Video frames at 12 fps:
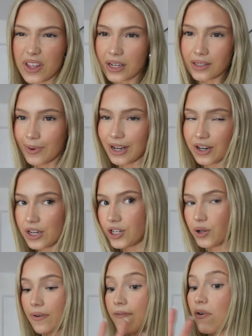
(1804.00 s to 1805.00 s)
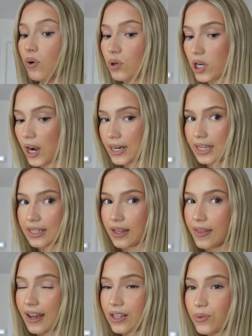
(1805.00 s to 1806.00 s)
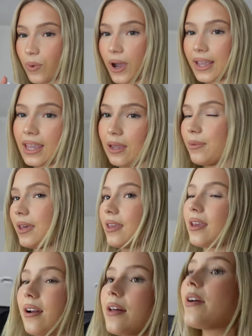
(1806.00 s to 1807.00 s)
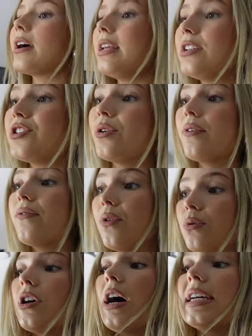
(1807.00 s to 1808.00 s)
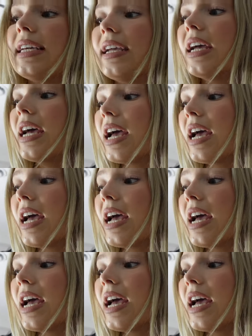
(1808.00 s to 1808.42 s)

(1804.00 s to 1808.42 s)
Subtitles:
things away. I don't need to do a full tidy. So I think that's what I keep thinking, like that I need to do a full tidy